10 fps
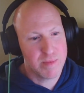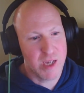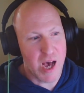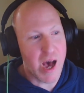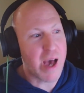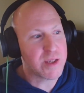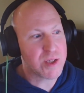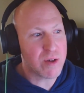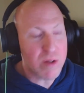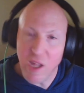I
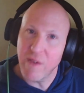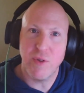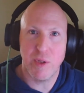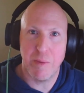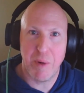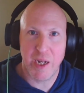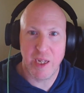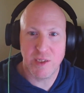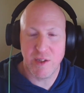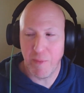still love doing the podcast
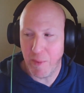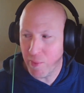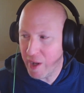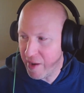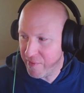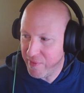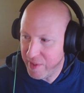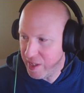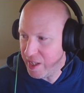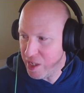and stuff, but kind of
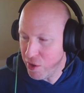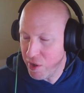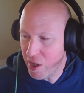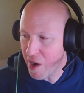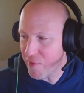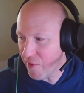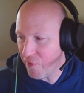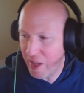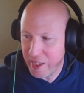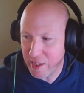in the new year, I've
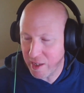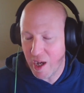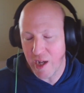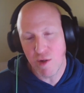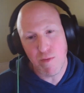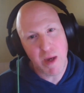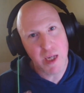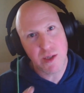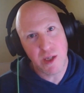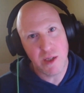reflected a lot. You may
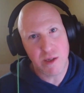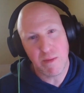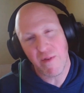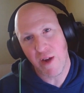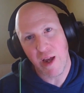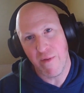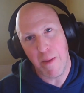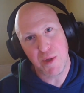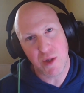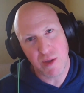see some different kind of
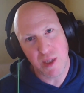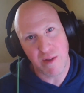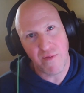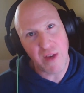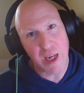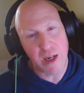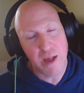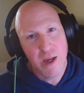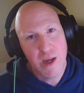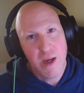episodes hit the feed
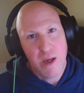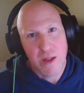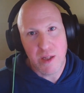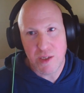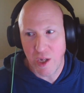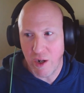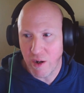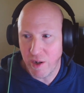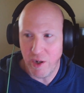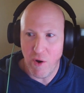this year.
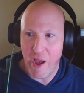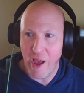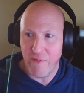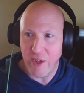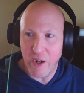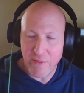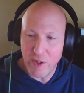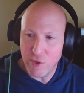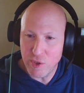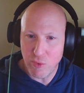I have
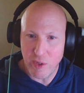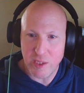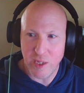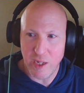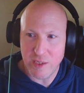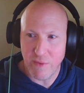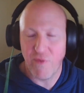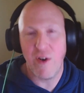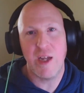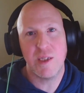interviews with some
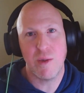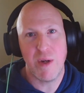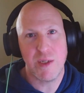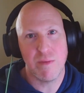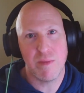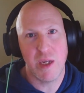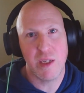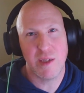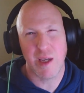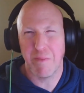friends about some
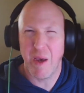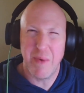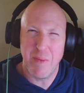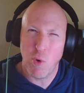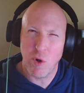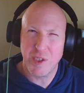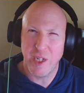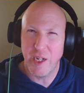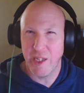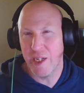things, like maybe more
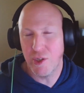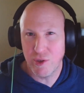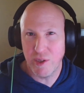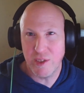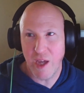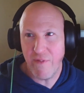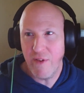state of the industry stuff.